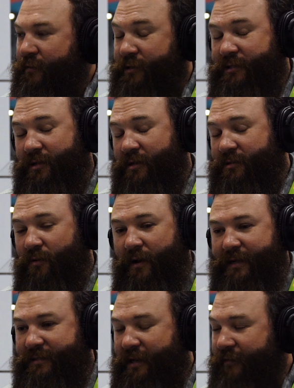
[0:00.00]
which is also
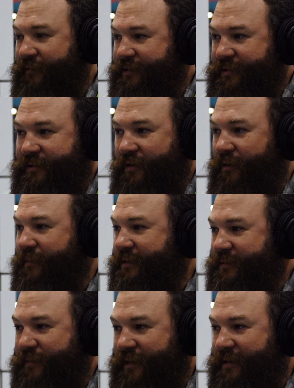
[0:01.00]
why I stopped fishing
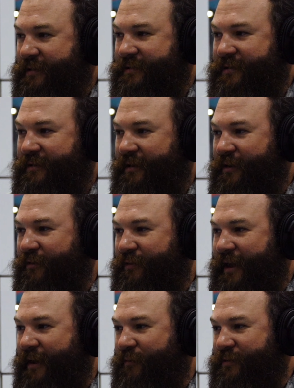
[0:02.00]
tournaments because you know
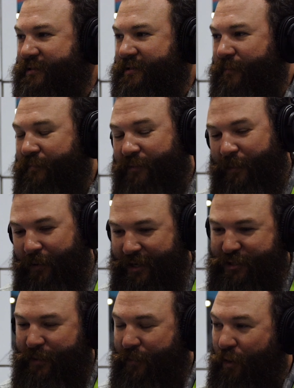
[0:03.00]
that was the the
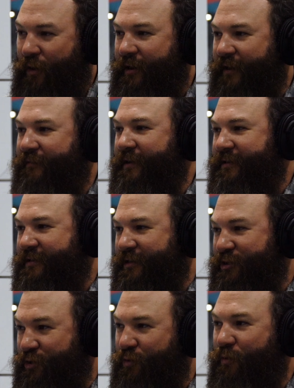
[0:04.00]
pressure part of it
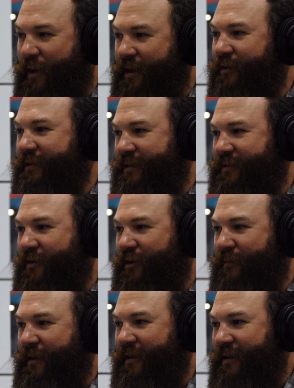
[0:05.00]
to do well at the
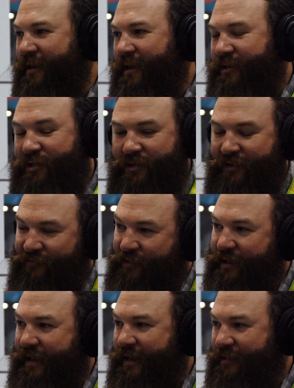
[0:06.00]
tournament took the
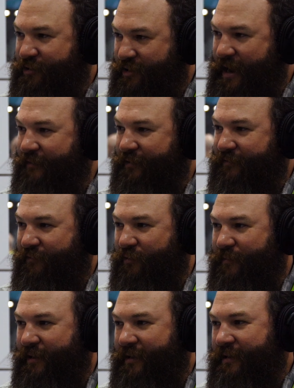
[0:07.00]
fun out of the traveling.
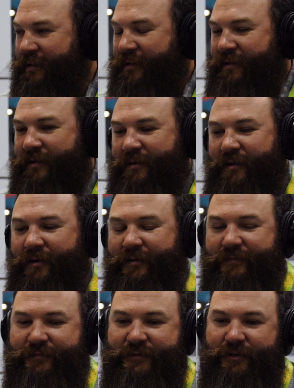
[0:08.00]
Yeah.
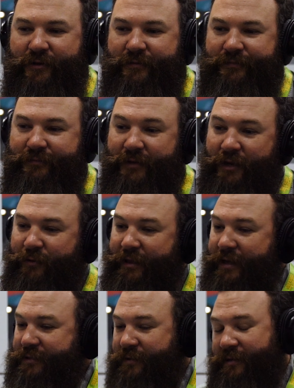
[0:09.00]
Um, so
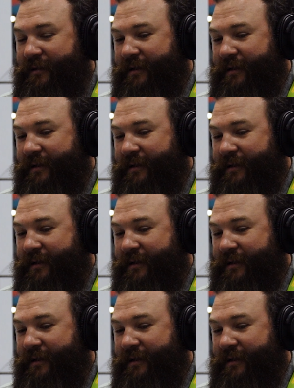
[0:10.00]
anyway, that's what